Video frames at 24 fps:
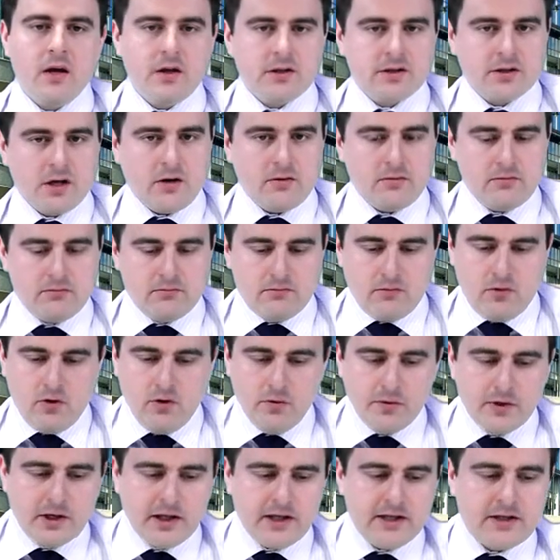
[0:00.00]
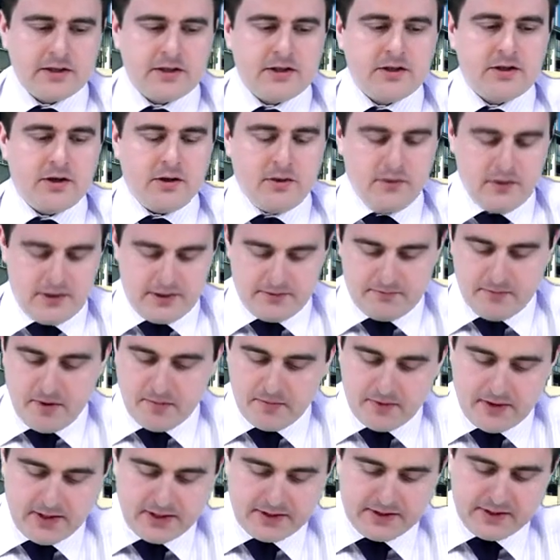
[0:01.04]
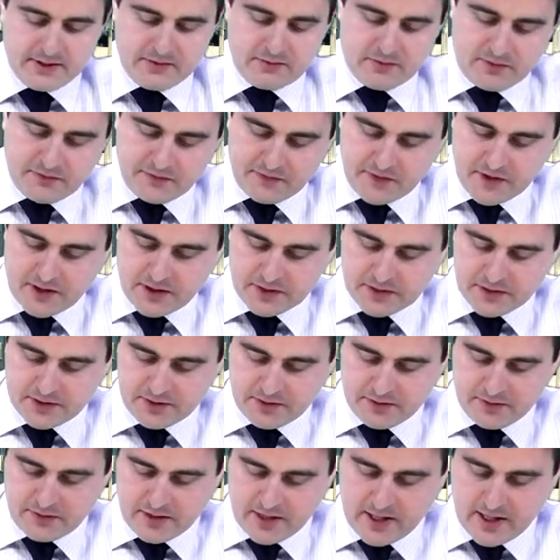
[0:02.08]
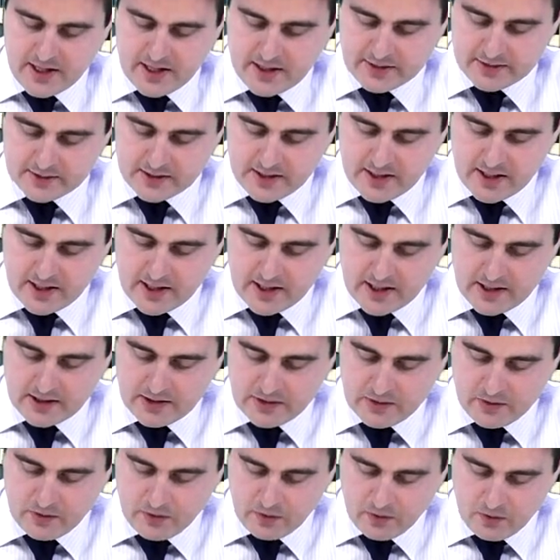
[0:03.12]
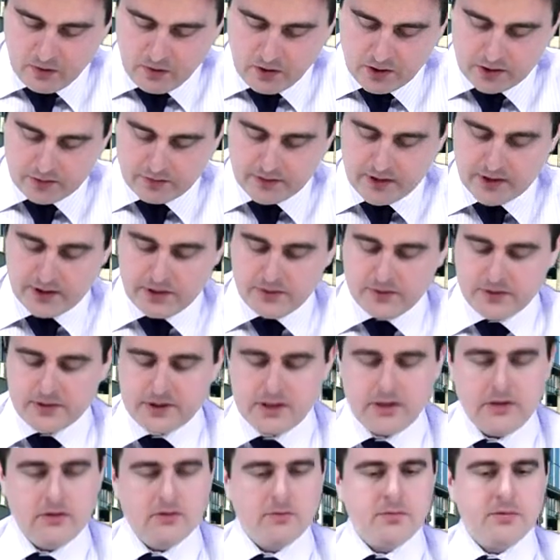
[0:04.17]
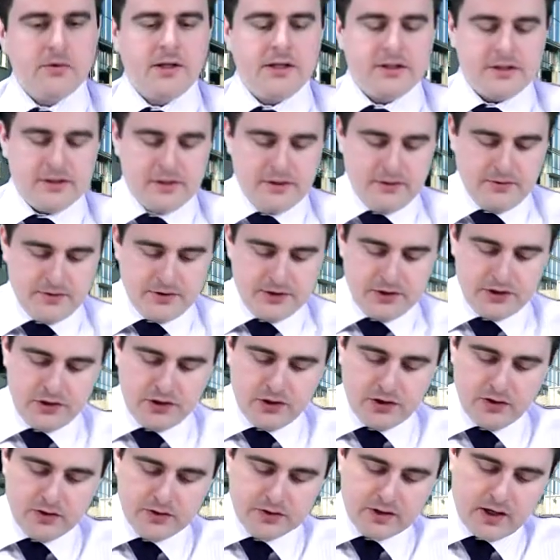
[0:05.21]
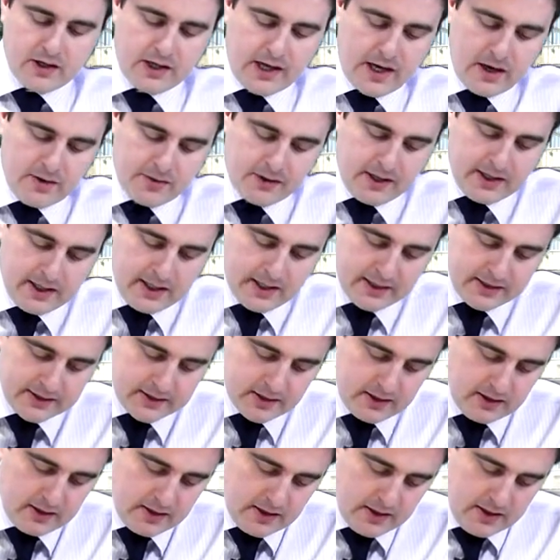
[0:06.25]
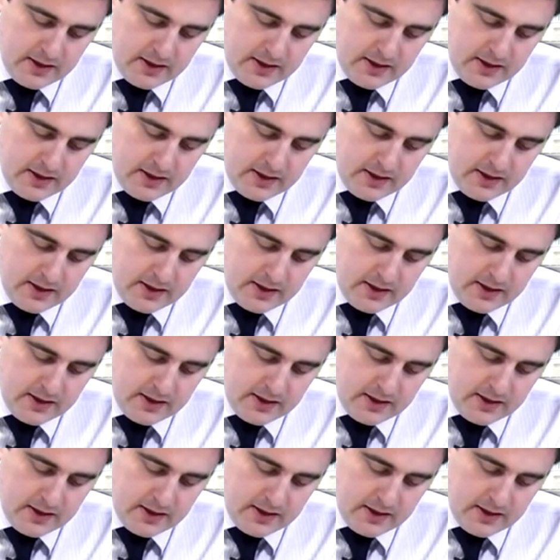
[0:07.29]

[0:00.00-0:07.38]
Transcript: So all we need to do, remember this is referred to as an ordinary annuity. All we need to do is use our calculator,